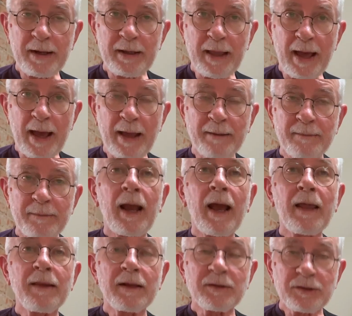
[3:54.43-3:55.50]
that,
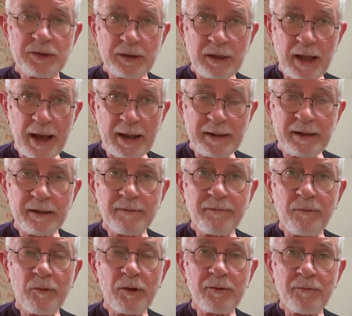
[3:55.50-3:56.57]
and then slide to the
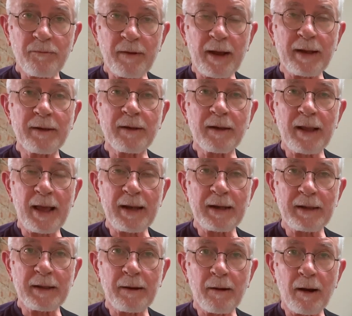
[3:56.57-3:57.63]
4th fret,
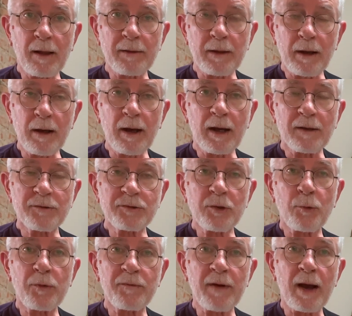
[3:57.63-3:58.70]
landing there on the So
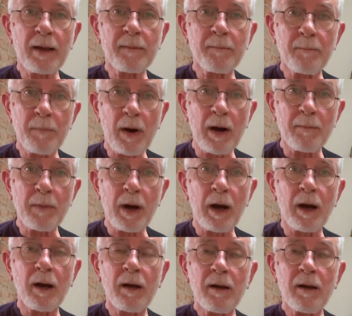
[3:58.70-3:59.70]
we've got bum-a,